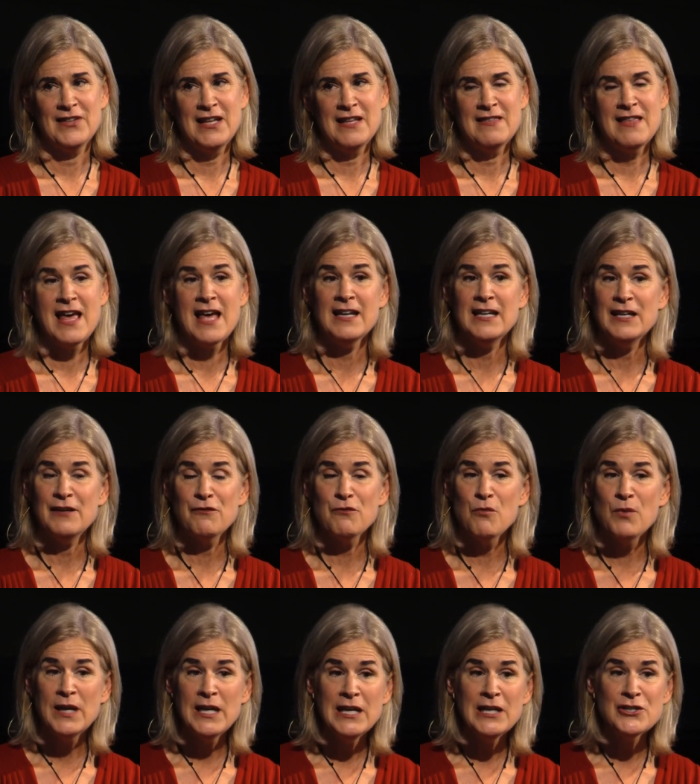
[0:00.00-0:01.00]
And that if
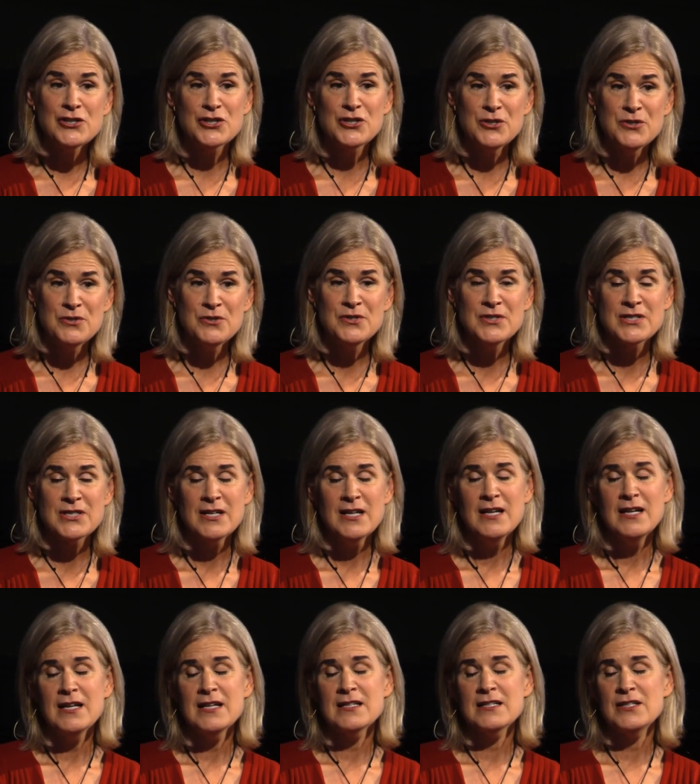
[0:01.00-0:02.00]
we choose
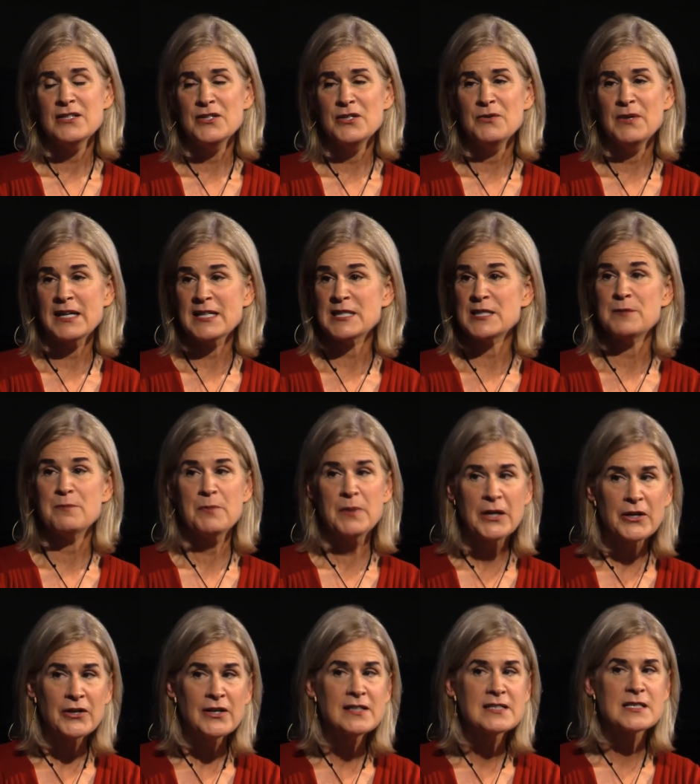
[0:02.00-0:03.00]
to
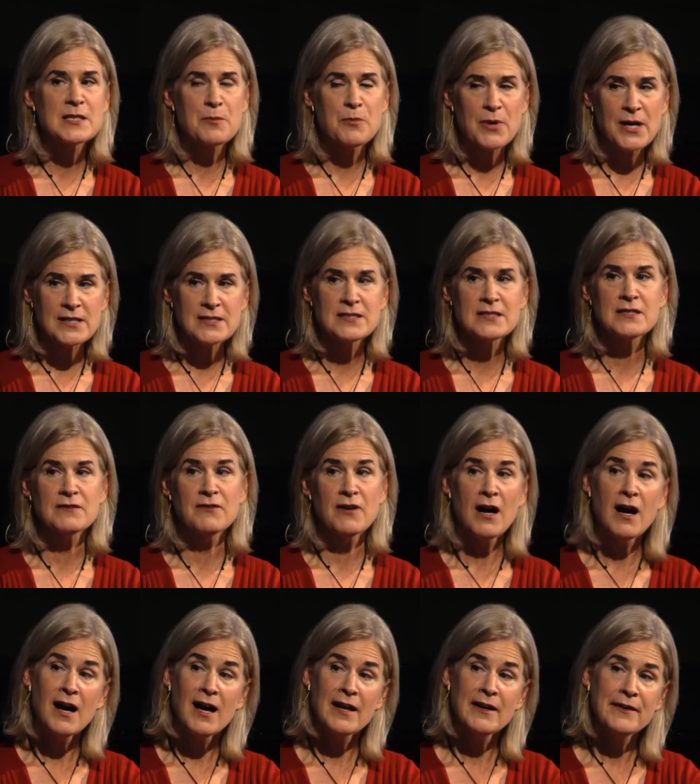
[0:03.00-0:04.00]
experience the presence of
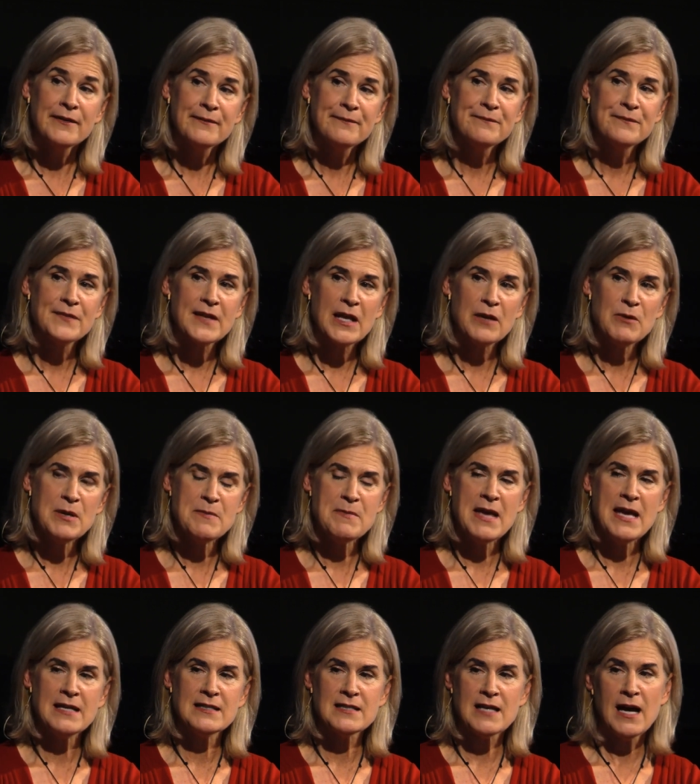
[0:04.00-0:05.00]
God and we
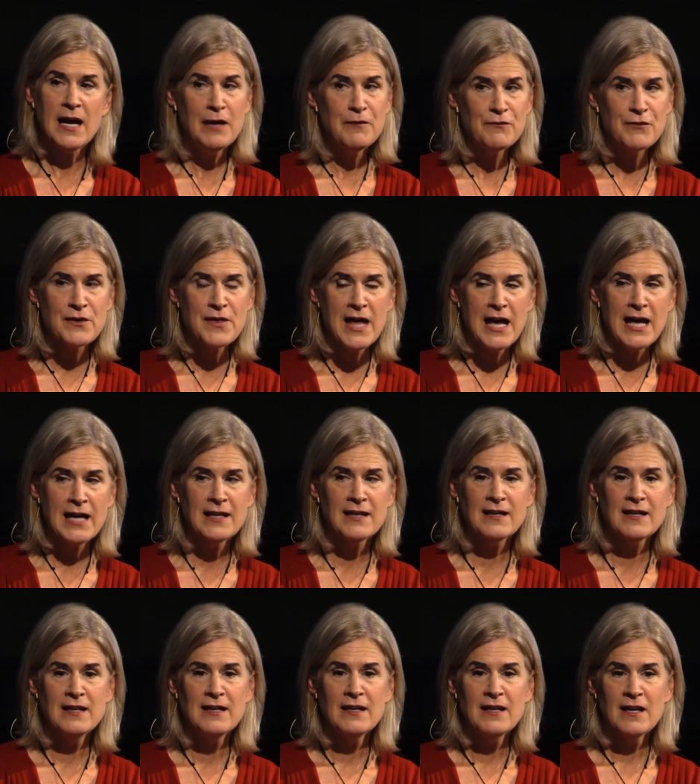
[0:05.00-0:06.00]
make time for that,
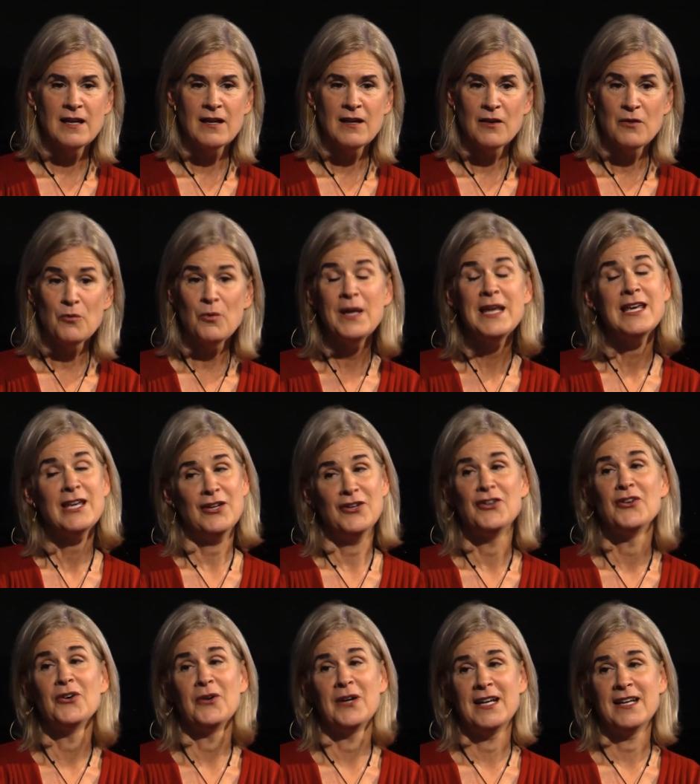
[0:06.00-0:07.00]
we can
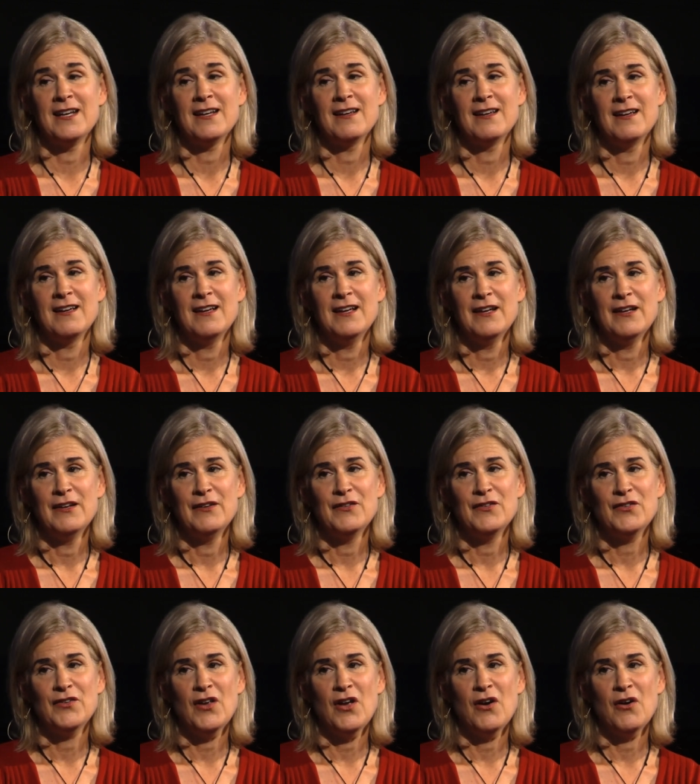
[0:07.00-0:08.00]
do it.
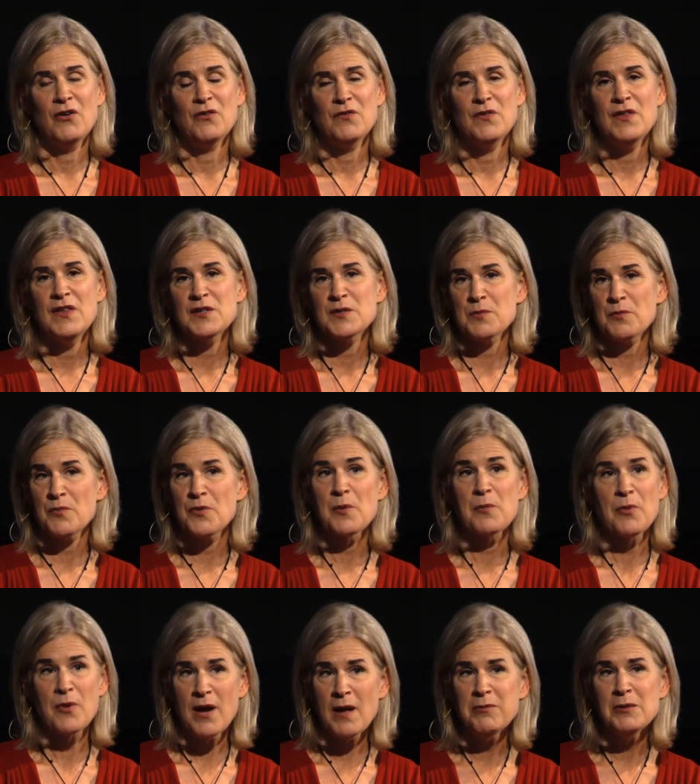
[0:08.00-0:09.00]
So this the
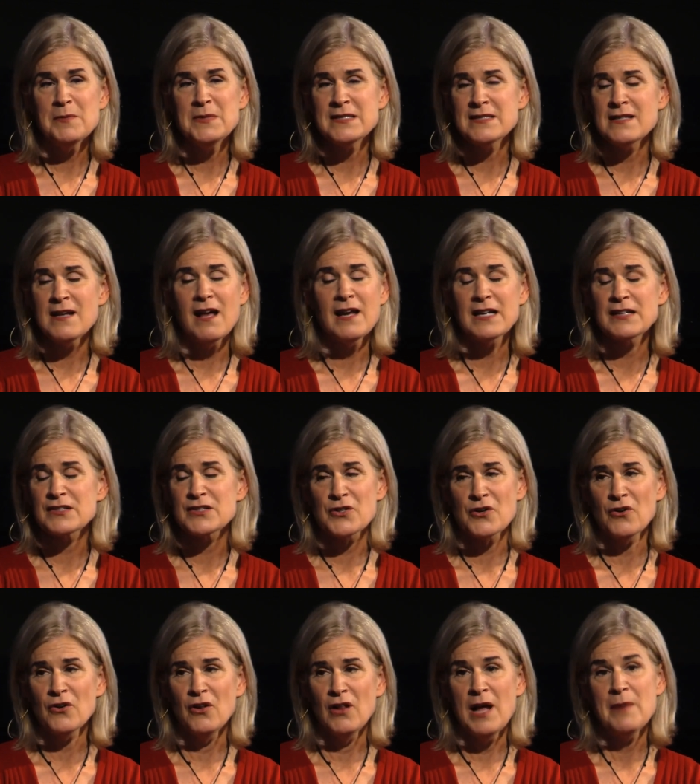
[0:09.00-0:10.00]
problem is not
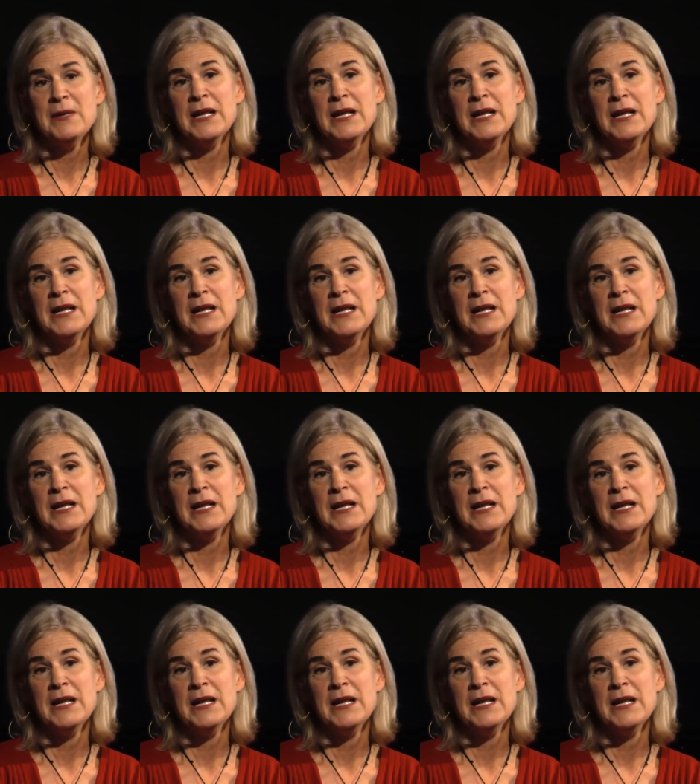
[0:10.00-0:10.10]
external.